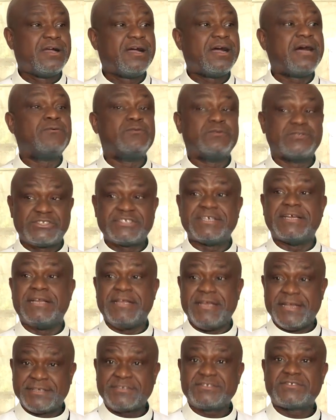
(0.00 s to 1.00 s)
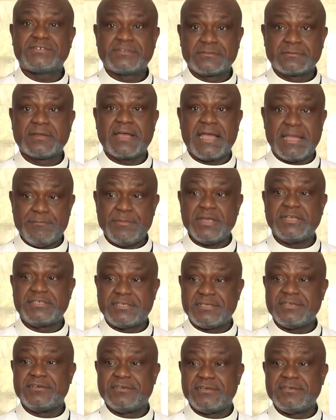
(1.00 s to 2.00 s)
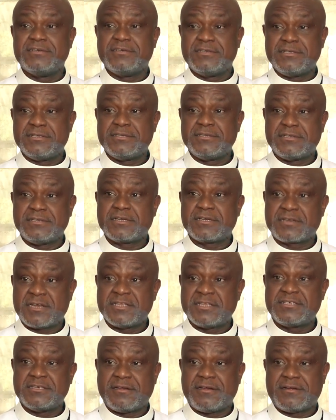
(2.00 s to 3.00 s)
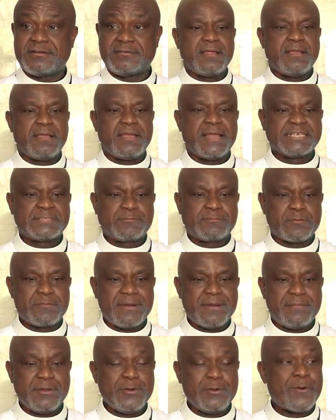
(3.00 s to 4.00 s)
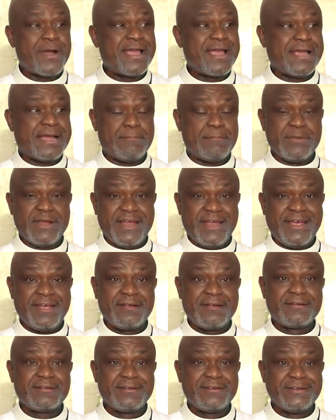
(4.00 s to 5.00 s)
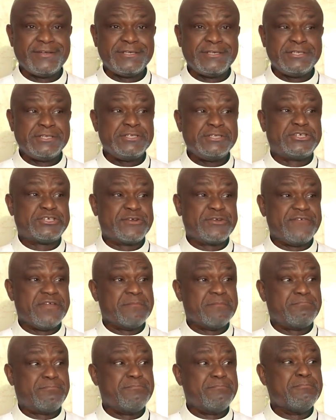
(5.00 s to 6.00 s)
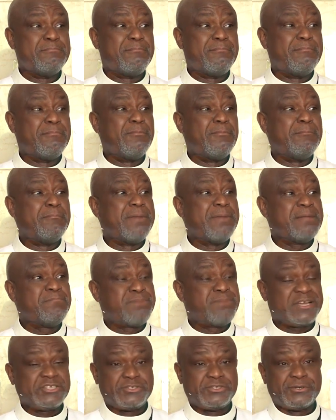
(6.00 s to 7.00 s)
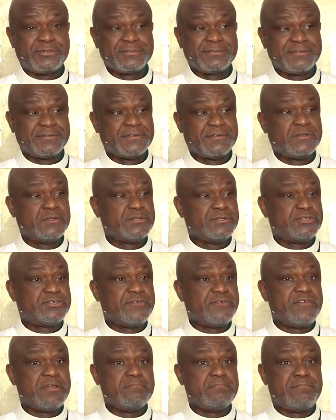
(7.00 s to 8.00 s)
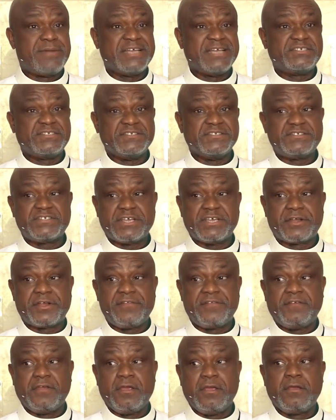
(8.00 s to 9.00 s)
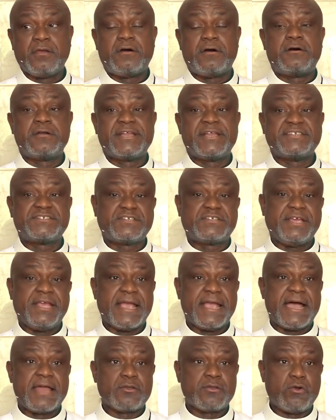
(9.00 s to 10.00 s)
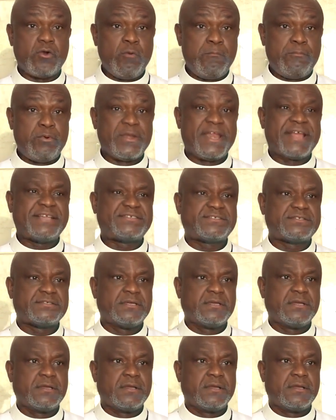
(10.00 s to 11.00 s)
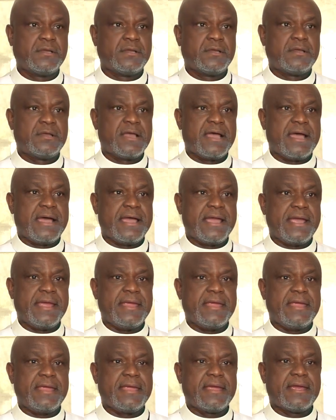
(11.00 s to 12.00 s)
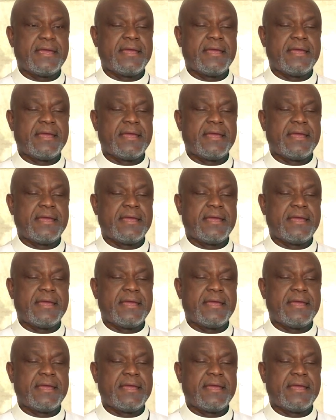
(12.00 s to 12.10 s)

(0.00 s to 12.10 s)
I would say yes, I meet the criteria. That's probably why I am here, driven by passion, driven by sincerity, honesty, and openness. I